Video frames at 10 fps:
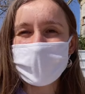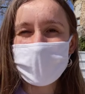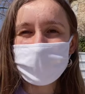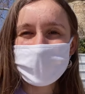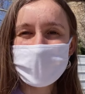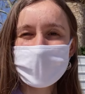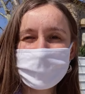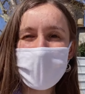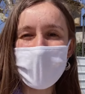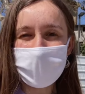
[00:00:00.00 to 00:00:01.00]
I've come to
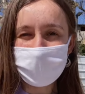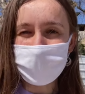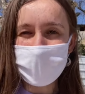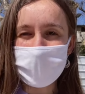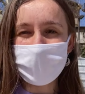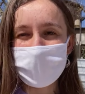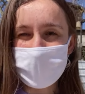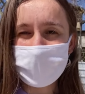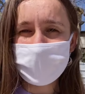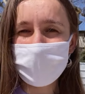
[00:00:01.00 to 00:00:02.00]
this park with
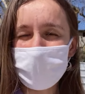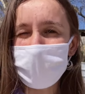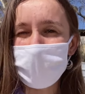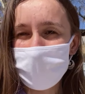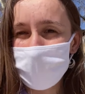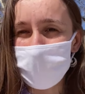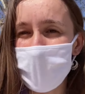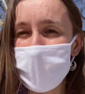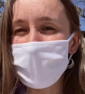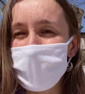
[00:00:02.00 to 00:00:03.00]
this fort for
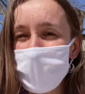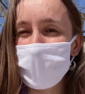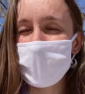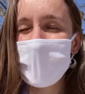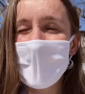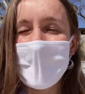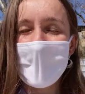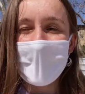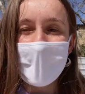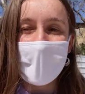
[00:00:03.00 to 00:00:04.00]
a walk.
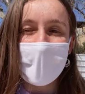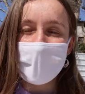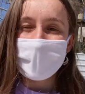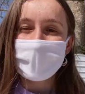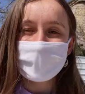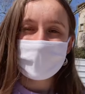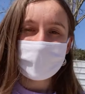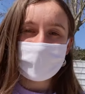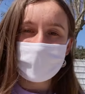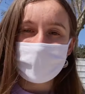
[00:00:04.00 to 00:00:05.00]
And as you
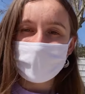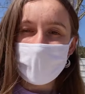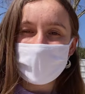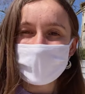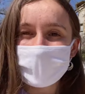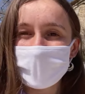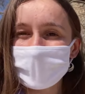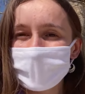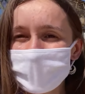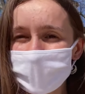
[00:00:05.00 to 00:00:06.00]
can see, the reality
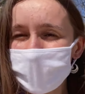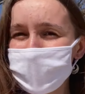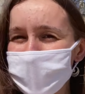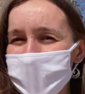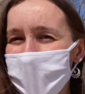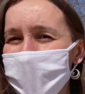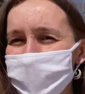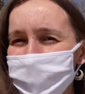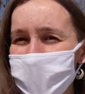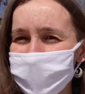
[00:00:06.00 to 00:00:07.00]
is, I want to get a
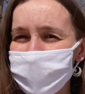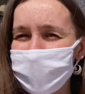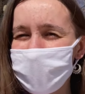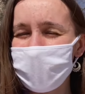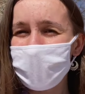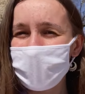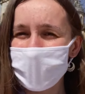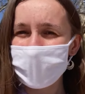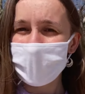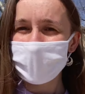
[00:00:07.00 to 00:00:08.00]
nice picture of the fort,
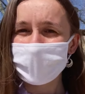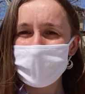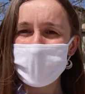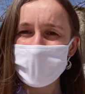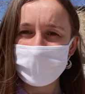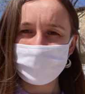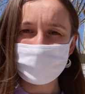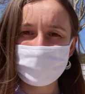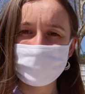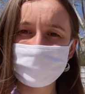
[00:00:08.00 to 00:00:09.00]
and there's a big,
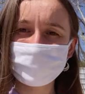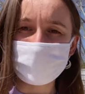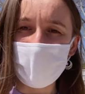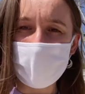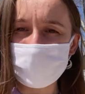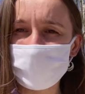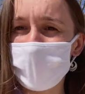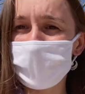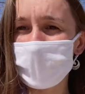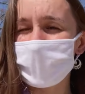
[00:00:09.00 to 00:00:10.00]
I don't even
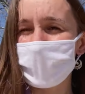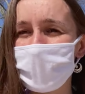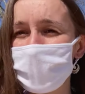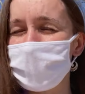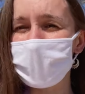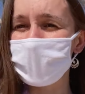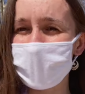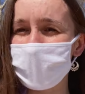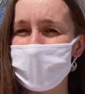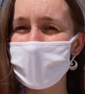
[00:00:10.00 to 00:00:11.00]
know what this is called,
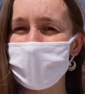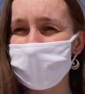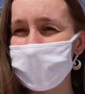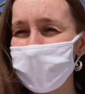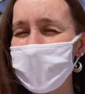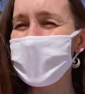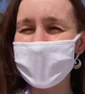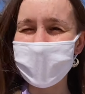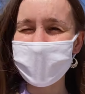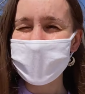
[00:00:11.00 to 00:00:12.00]
boulder with
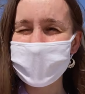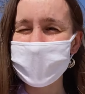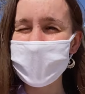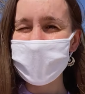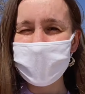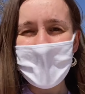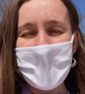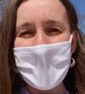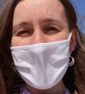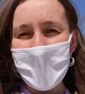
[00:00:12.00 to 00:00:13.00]
graffiti on it, so
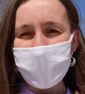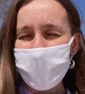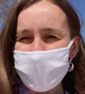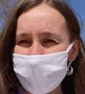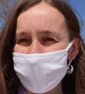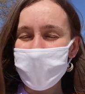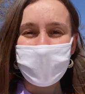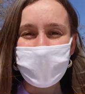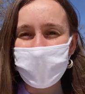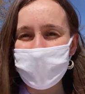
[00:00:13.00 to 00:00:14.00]
yeah, not
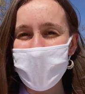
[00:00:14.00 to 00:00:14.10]
the